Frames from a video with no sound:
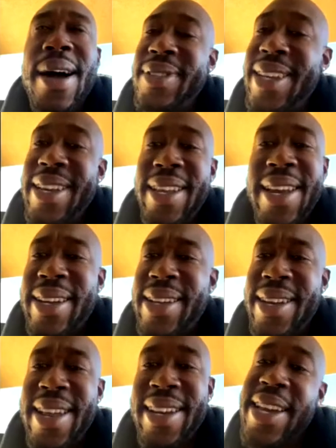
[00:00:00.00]
the Indiana
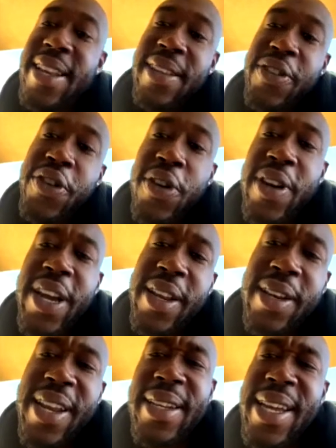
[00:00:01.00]
Connect. They, you know,
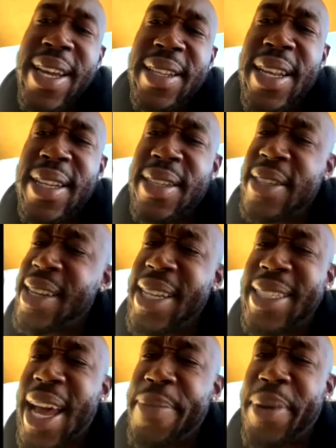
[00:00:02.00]
they
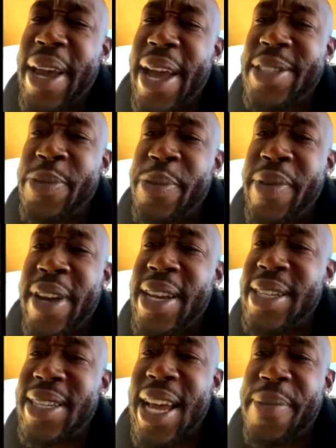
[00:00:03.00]
typecast me, man.
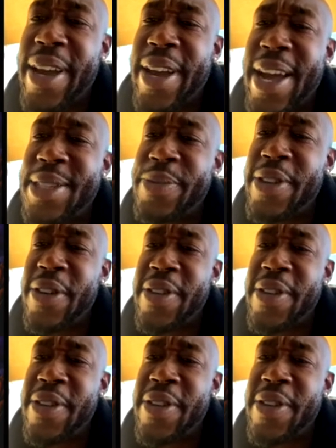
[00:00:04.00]
They typecast me.